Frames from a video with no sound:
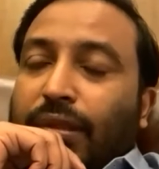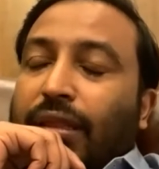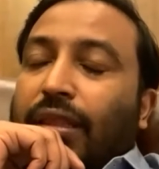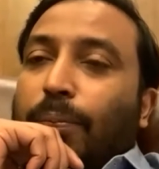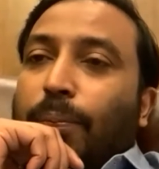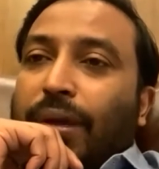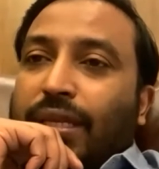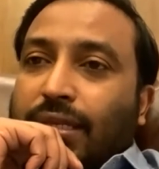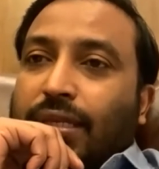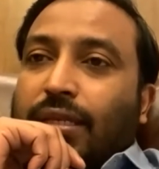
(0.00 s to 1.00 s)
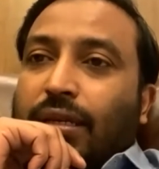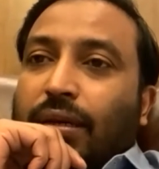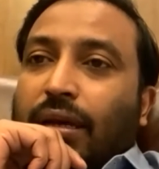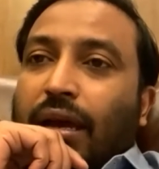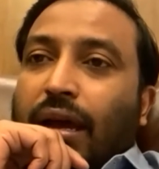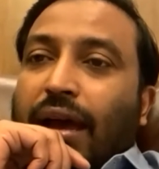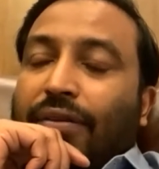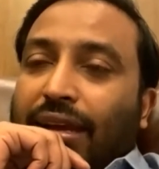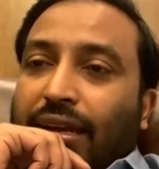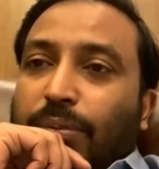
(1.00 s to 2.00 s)
the best
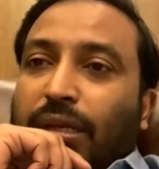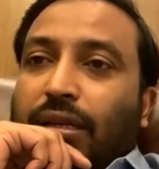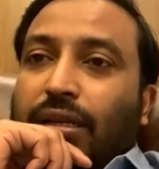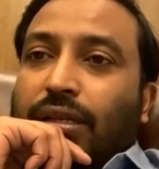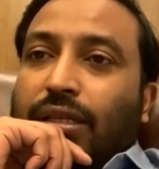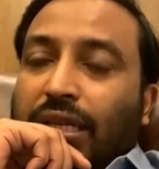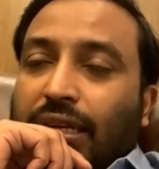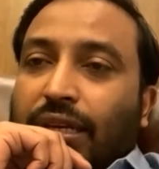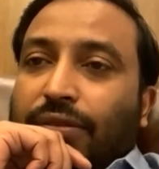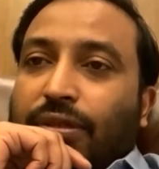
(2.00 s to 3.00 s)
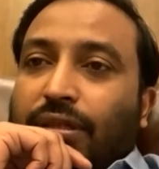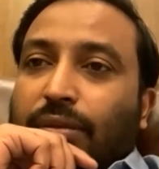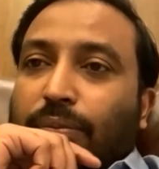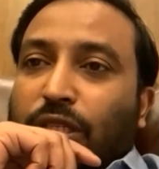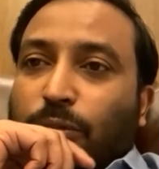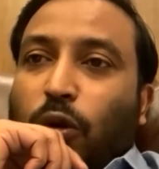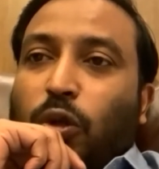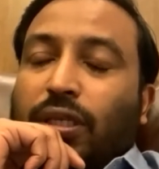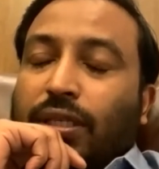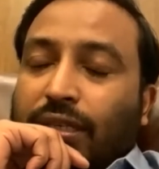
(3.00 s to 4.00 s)
available tea leaves, means
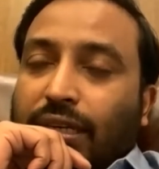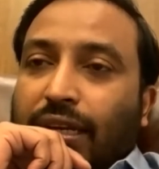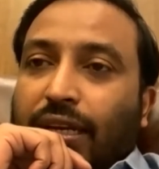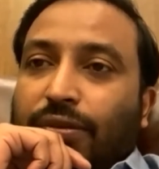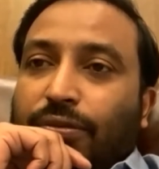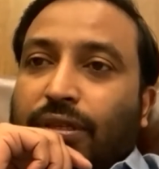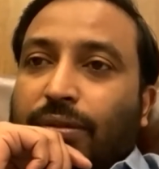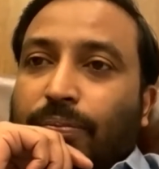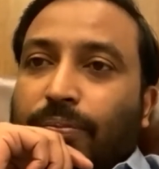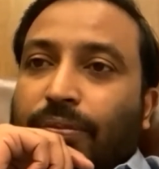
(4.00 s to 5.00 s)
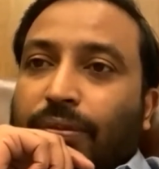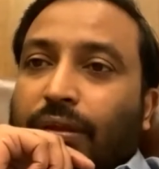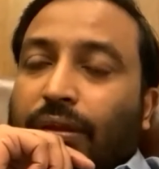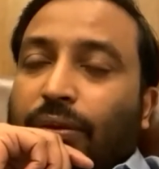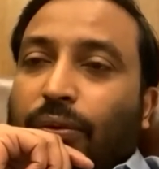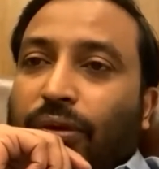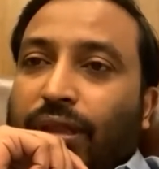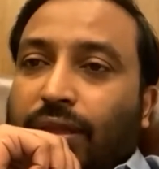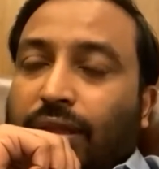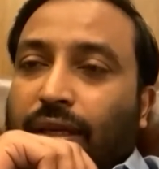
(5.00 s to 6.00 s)
processed tea leaves,
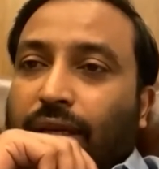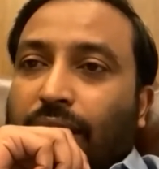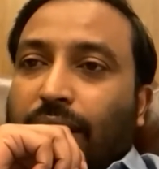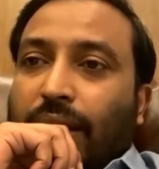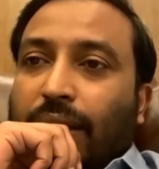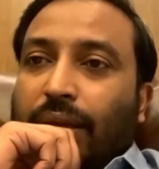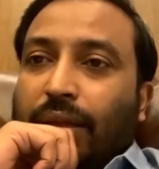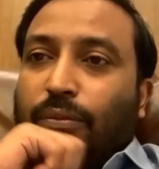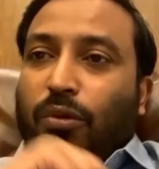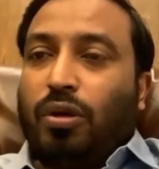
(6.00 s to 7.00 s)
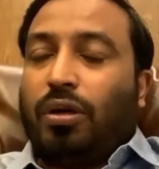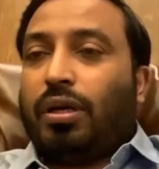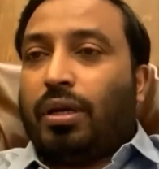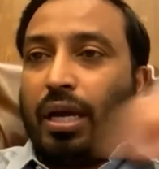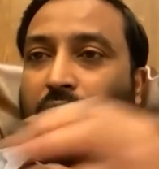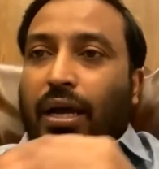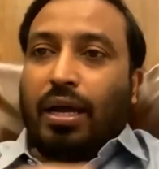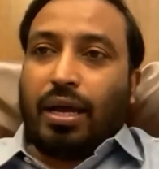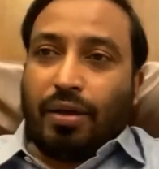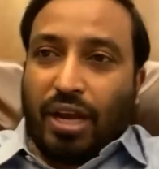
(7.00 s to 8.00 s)
with the
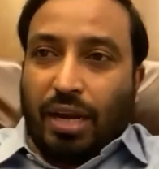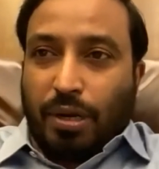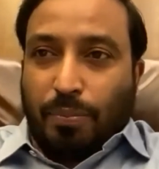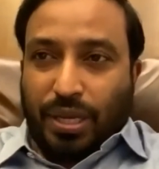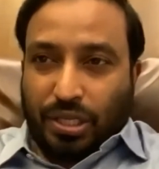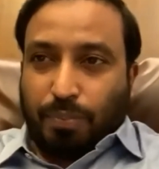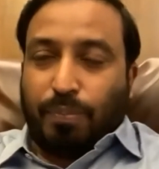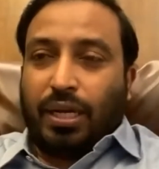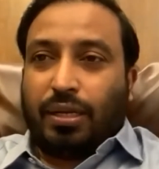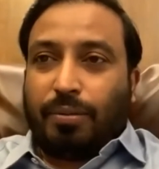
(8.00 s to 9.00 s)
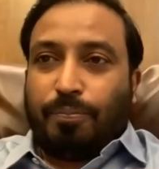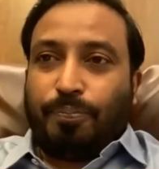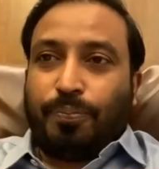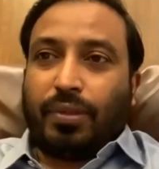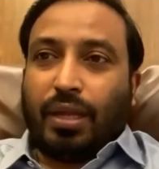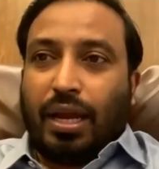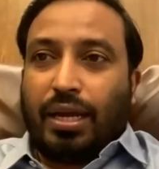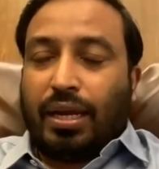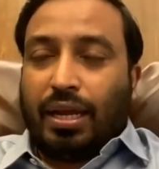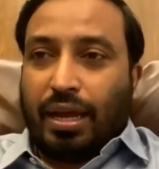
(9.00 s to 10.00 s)
available best milk
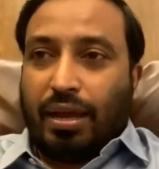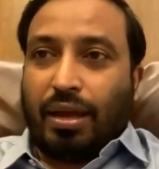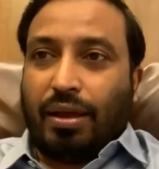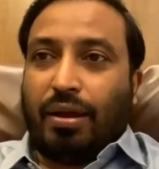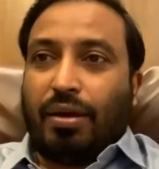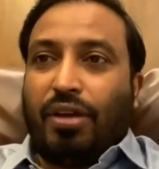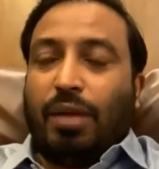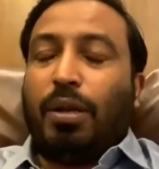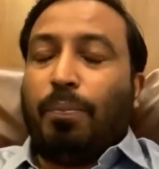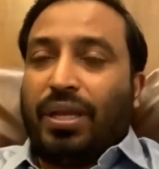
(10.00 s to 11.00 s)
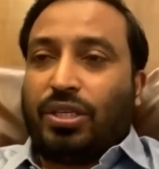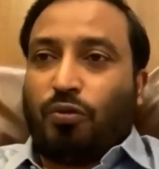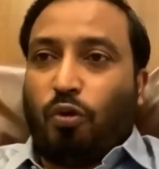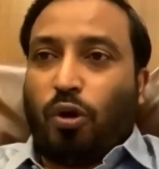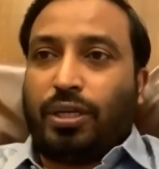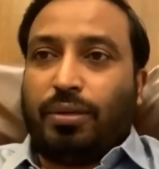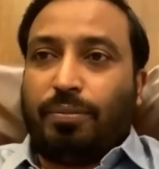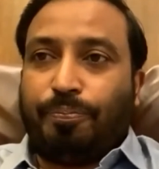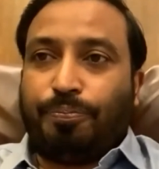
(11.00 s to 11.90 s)
and available best water